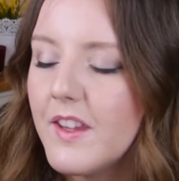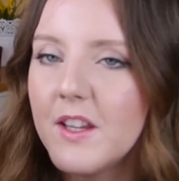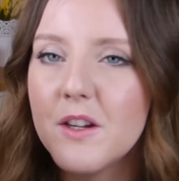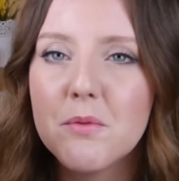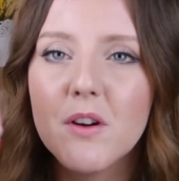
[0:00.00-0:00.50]

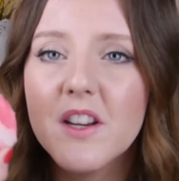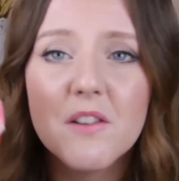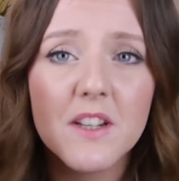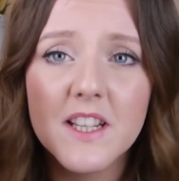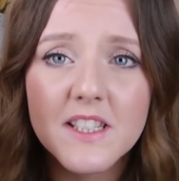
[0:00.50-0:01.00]
You'll probably know
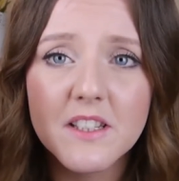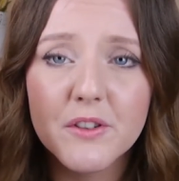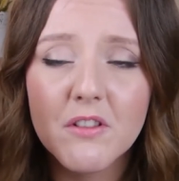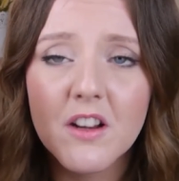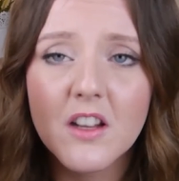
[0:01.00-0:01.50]
what it is if
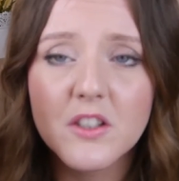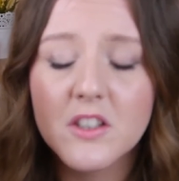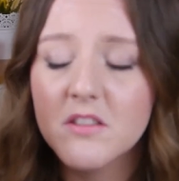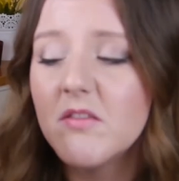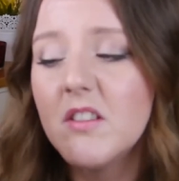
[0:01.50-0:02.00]
you're a
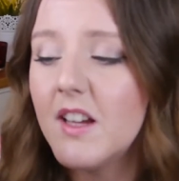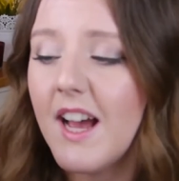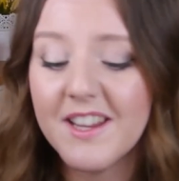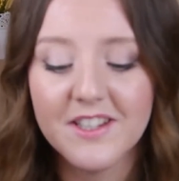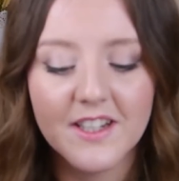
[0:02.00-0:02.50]
Lush
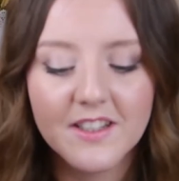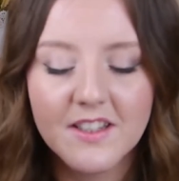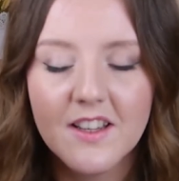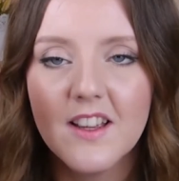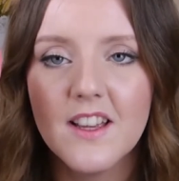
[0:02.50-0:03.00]

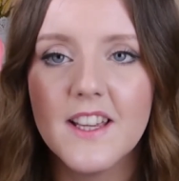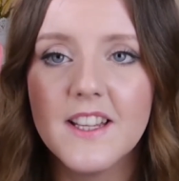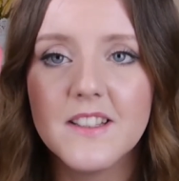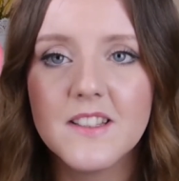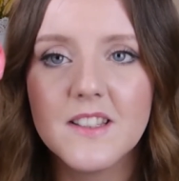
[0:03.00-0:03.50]
addict.
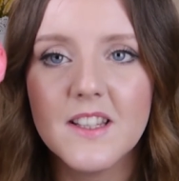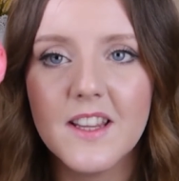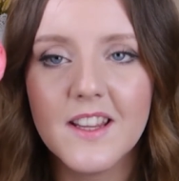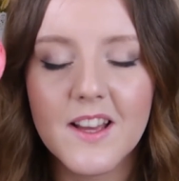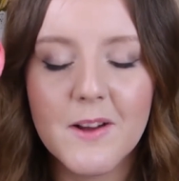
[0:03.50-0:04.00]
It's
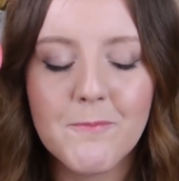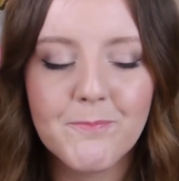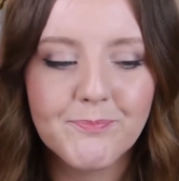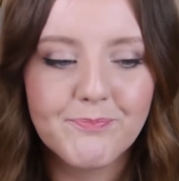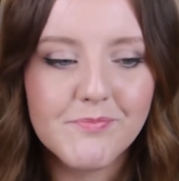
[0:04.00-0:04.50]

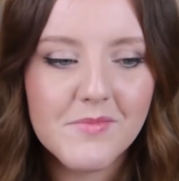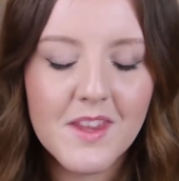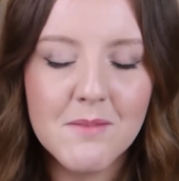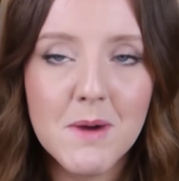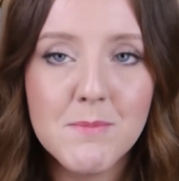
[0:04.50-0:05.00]
the
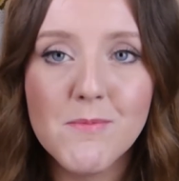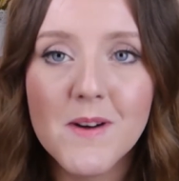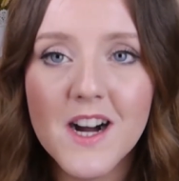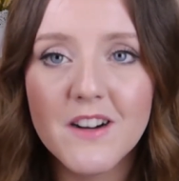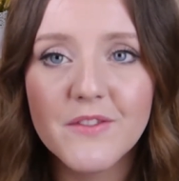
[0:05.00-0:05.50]
bubble
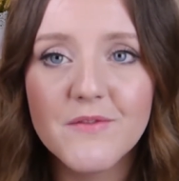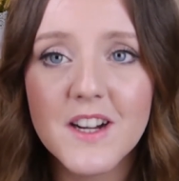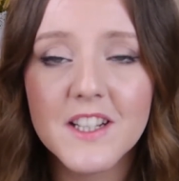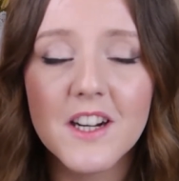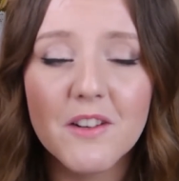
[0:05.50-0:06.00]
bath.
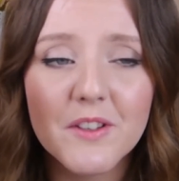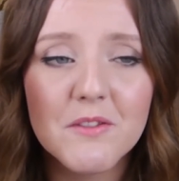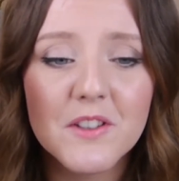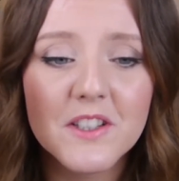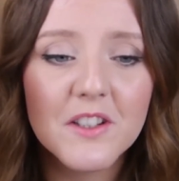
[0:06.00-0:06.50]
I can't think
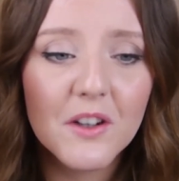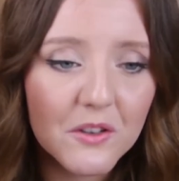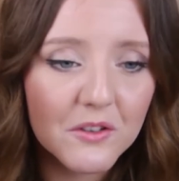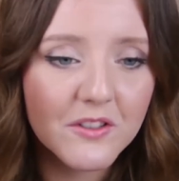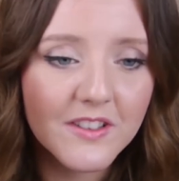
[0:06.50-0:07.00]
of what it's
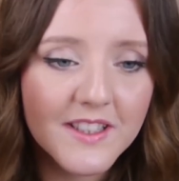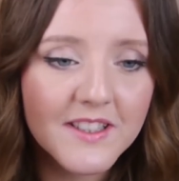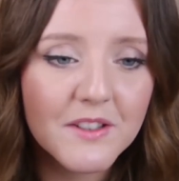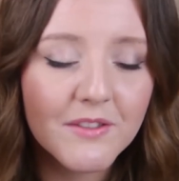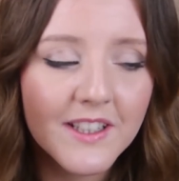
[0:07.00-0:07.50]
called. This
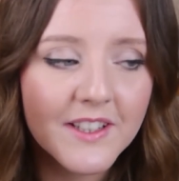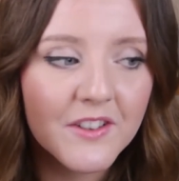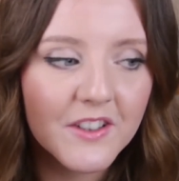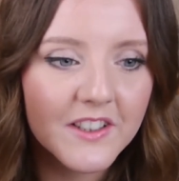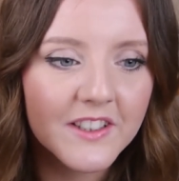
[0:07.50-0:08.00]
is really
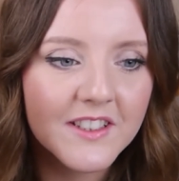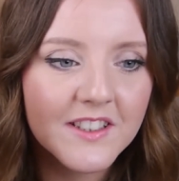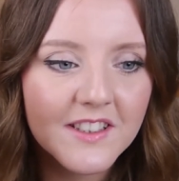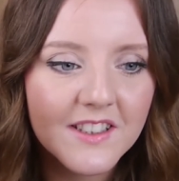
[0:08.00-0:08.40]
not good.